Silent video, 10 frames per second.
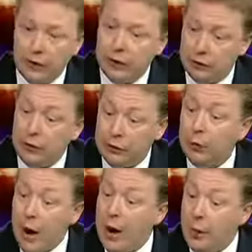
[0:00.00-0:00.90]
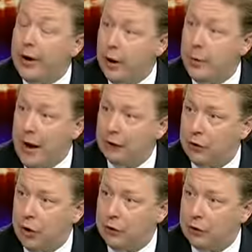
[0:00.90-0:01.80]
th this is why I want to go past
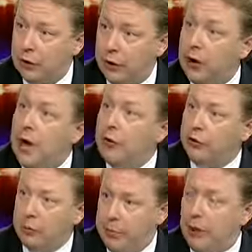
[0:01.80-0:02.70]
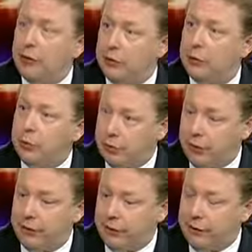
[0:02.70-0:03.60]
August 3rd. There's a bill that was
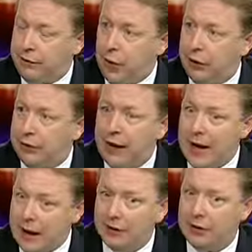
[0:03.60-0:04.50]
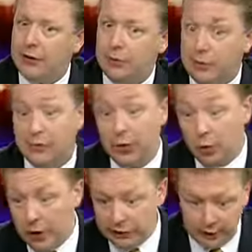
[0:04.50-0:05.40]
just floated today. I suggested we float
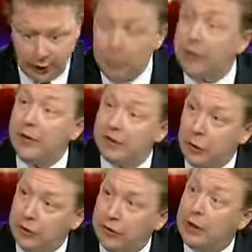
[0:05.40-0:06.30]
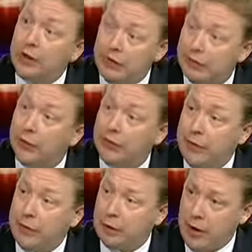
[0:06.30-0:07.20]
it weeks ago, but they floated today called the Full
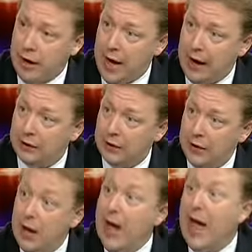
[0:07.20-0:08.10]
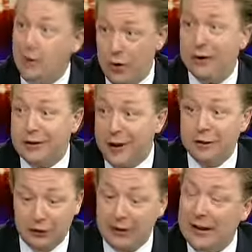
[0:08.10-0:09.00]
Faith and Credit Act. And what it
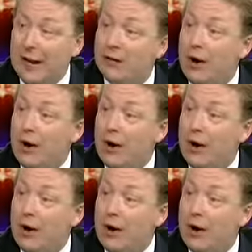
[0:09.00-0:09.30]
does is it lays